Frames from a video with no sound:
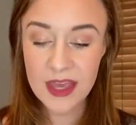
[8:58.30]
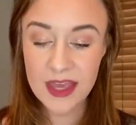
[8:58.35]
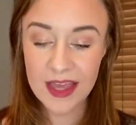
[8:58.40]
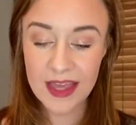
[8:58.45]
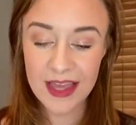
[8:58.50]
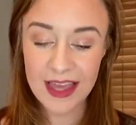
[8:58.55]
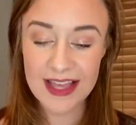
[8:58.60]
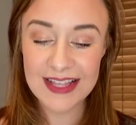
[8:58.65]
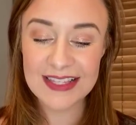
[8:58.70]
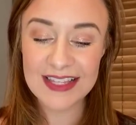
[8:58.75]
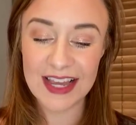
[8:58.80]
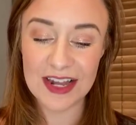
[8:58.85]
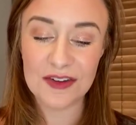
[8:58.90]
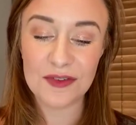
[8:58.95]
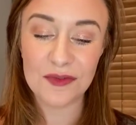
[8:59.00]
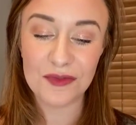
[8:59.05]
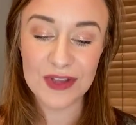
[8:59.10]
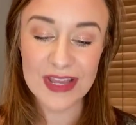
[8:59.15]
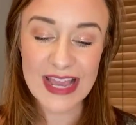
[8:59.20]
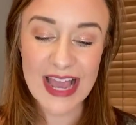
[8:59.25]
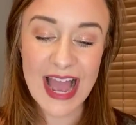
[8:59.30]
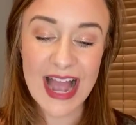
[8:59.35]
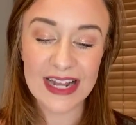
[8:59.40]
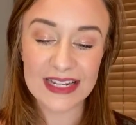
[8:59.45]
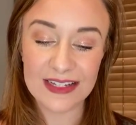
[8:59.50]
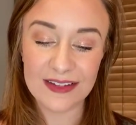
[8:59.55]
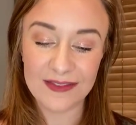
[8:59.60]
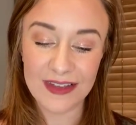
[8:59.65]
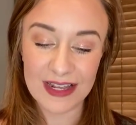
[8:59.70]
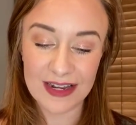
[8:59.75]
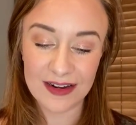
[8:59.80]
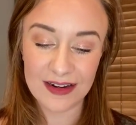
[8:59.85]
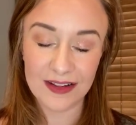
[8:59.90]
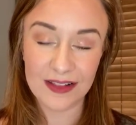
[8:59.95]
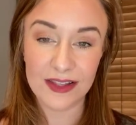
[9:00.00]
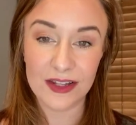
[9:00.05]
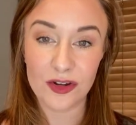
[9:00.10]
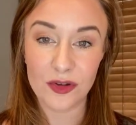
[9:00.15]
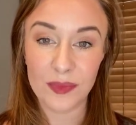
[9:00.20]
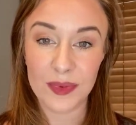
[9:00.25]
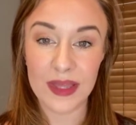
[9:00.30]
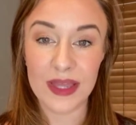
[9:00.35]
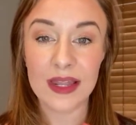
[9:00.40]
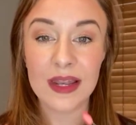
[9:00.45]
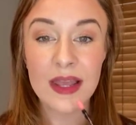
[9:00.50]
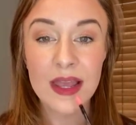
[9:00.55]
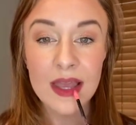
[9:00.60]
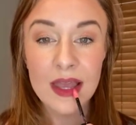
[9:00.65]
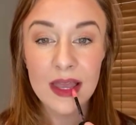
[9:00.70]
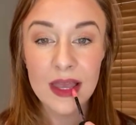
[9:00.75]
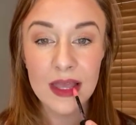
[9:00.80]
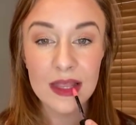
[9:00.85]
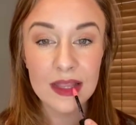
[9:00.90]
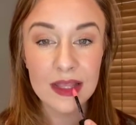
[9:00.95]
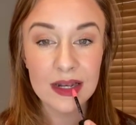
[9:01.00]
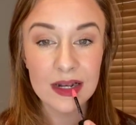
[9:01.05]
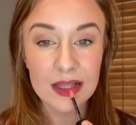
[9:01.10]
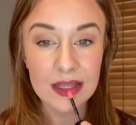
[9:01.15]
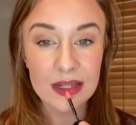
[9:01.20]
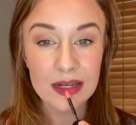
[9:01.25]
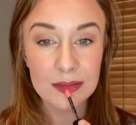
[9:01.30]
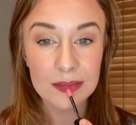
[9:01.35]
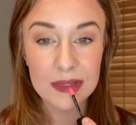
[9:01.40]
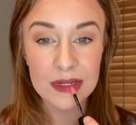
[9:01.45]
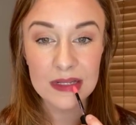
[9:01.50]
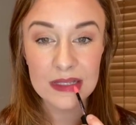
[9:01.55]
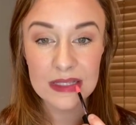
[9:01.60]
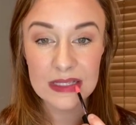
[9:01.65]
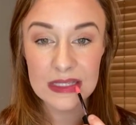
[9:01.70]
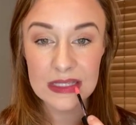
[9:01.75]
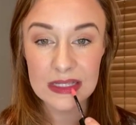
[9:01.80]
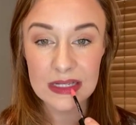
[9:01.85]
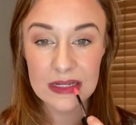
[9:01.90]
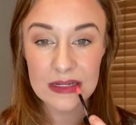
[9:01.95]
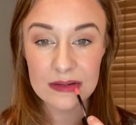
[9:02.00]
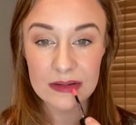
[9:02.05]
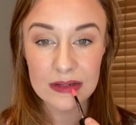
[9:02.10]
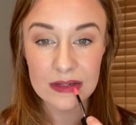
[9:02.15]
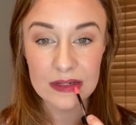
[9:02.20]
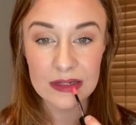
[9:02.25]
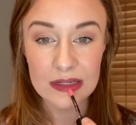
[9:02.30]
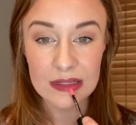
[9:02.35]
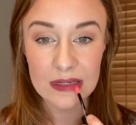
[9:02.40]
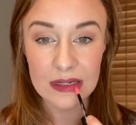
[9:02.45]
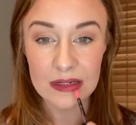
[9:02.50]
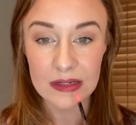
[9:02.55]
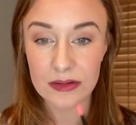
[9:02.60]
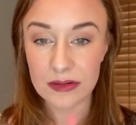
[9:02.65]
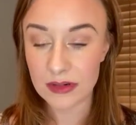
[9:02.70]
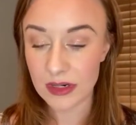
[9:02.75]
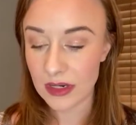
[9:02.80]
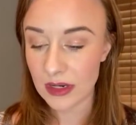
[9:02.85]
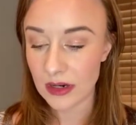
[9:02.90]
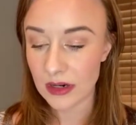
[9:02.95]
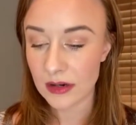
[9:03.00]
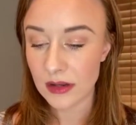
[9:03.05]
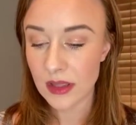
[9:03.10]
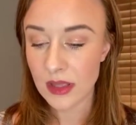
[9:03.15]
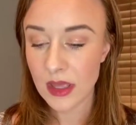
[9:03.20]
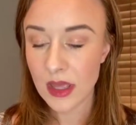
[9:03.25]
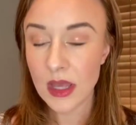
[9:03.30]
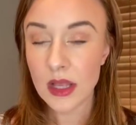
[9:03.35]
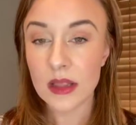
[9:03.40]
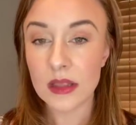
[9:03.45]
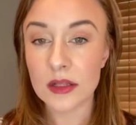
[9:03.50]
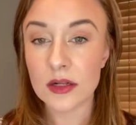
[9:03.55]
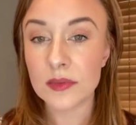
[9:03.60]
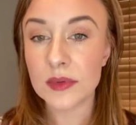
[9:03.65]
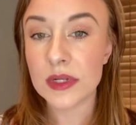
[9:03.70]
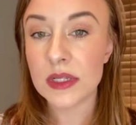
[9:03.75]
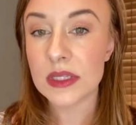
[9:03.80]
It's gonna reactivate it a little bit, and then a little bit of the stuff, I'm just gonna do it right here. A little bit of the